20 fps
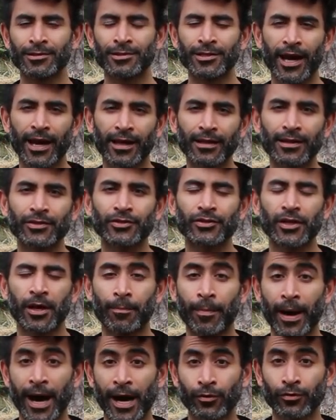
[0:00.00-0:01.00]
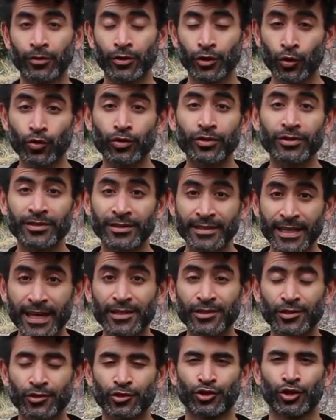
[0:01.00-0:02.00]
tell us about your
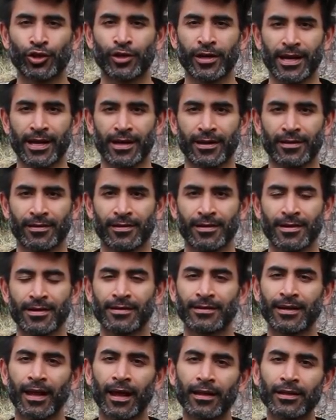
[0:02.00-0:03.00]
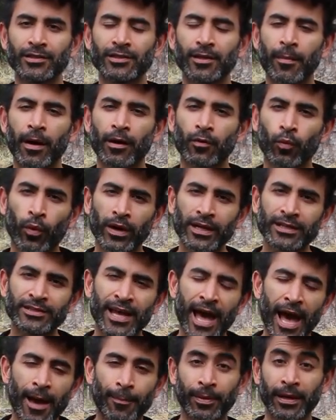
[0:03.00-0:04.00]
sex journey. Tell us about what
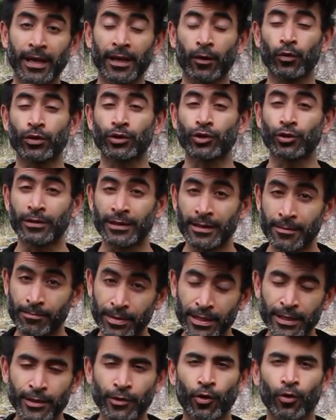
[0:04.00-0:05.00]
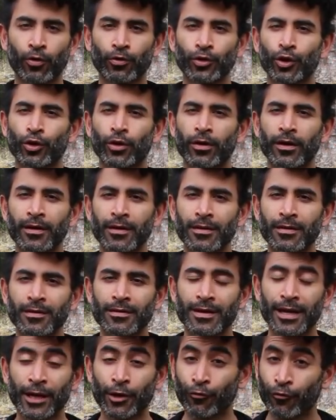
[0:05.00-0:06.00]
is happening with your libido, your
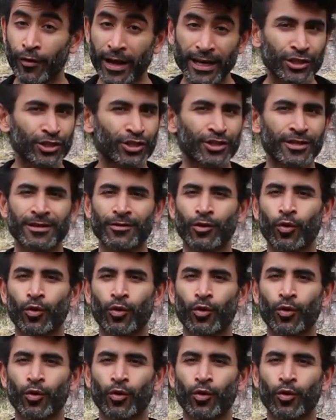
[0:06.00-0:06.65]
erection